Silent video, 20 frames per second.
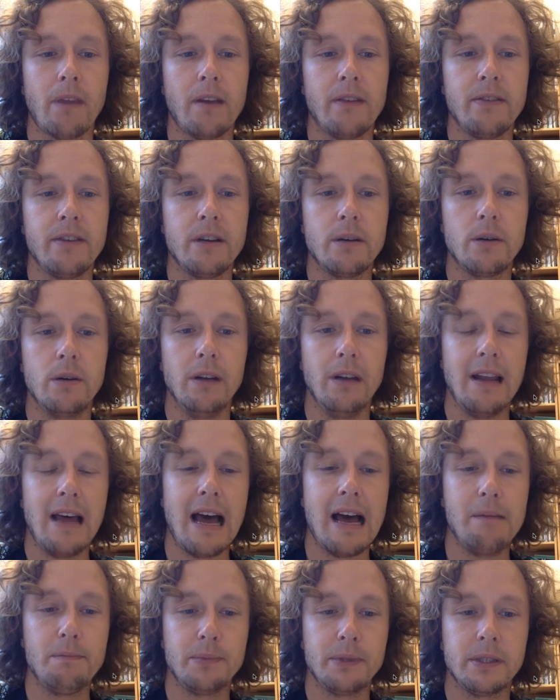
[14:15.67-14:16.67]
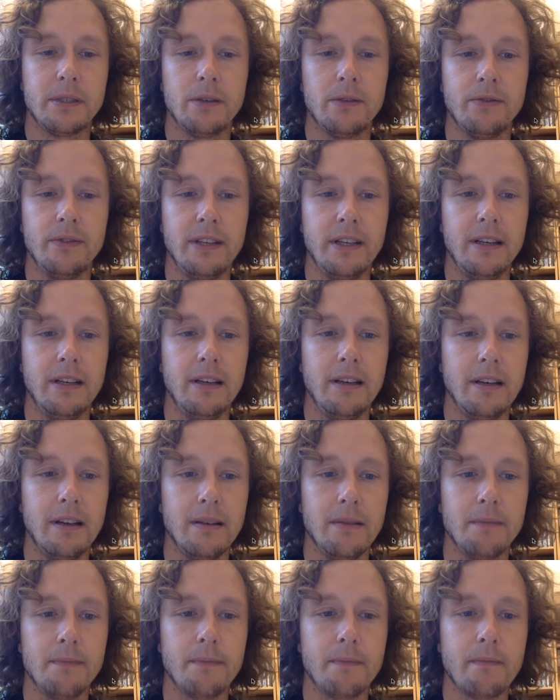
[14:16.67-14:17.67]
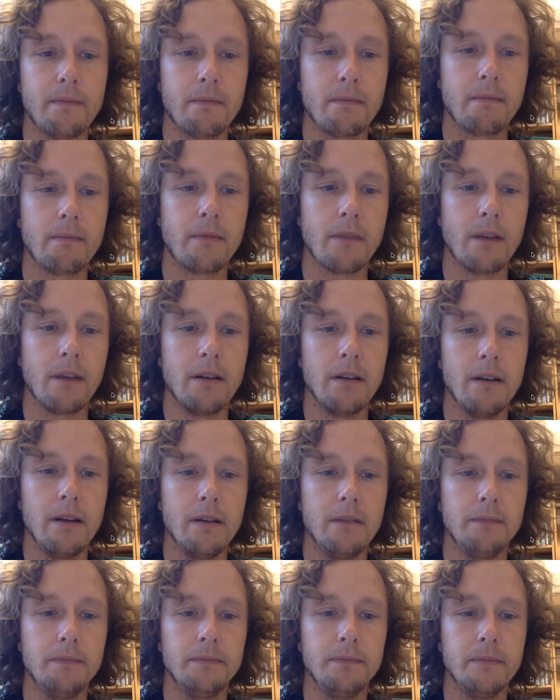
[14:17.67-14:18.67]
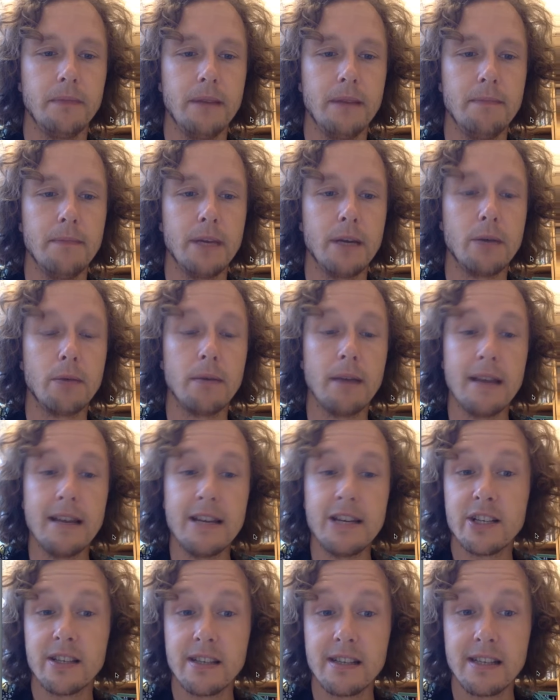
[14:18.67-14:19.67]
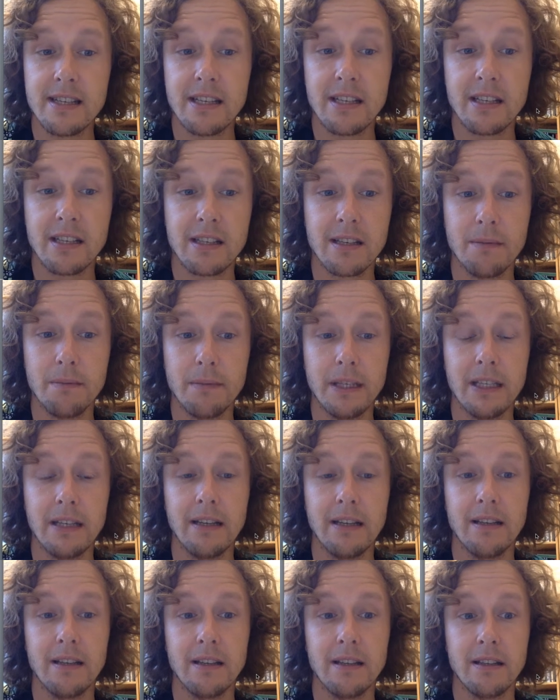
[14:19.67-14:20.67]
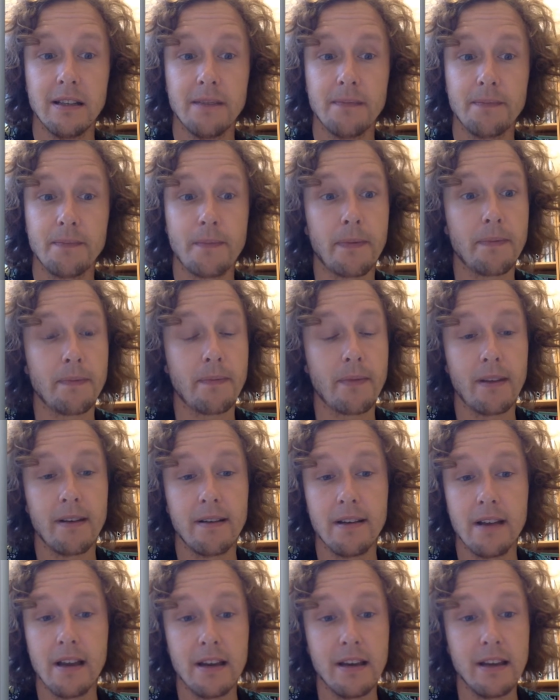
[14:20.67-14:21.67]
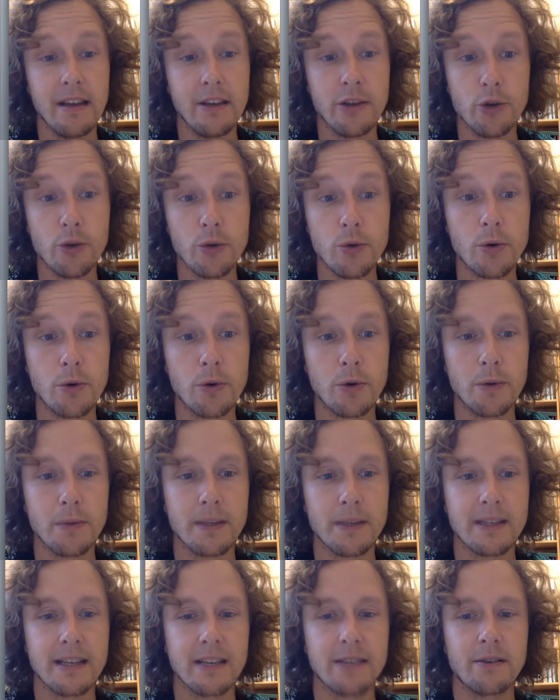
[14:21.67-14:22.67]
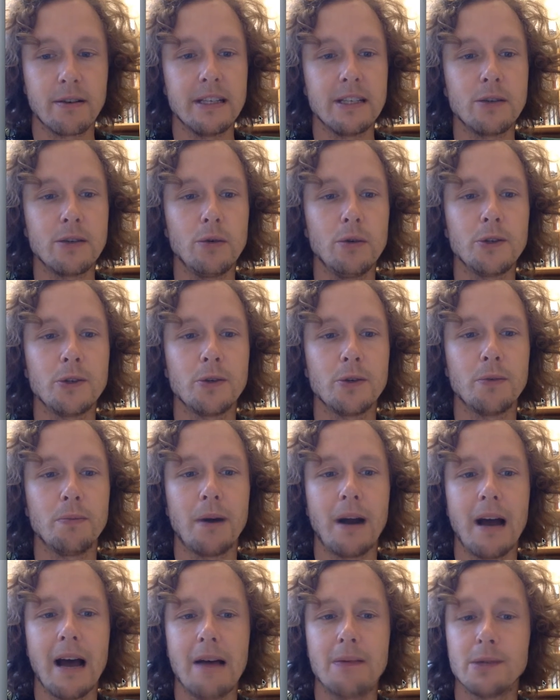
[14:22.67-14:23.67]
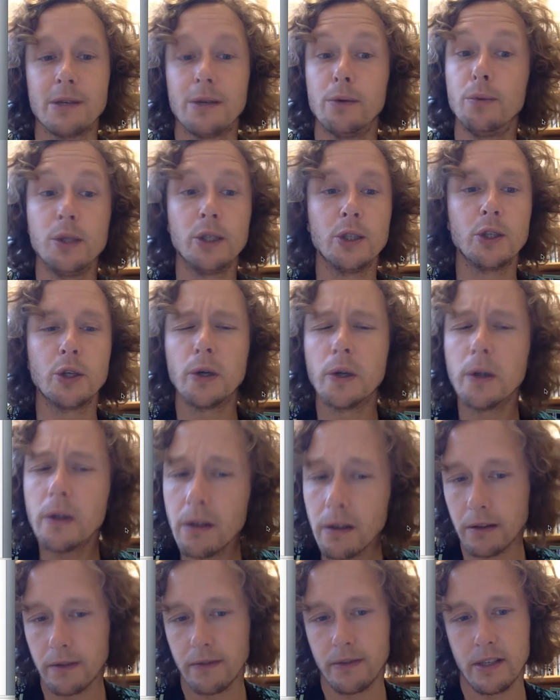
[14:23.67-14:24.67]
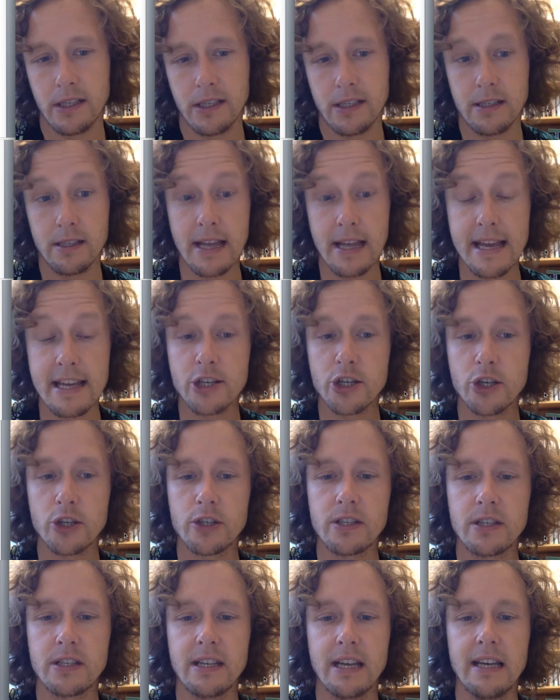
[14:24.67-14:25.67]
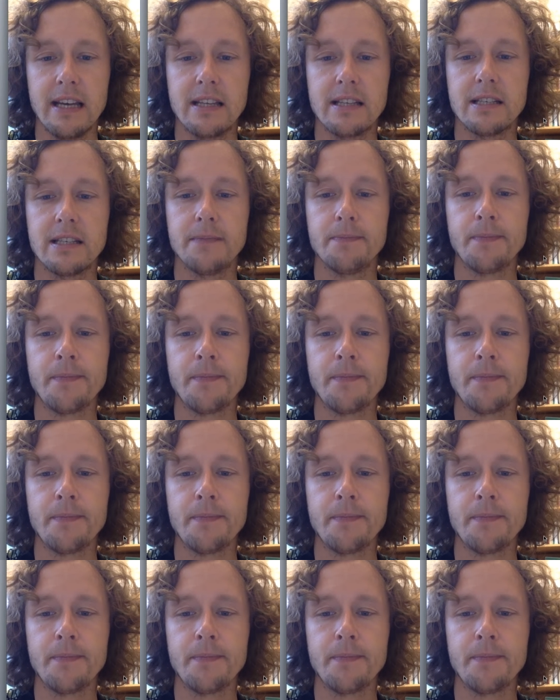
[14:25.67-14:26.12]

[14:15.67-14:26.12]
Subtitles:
the collapse of the immigration system in Europe, etc., is also perhaps a return of this nation state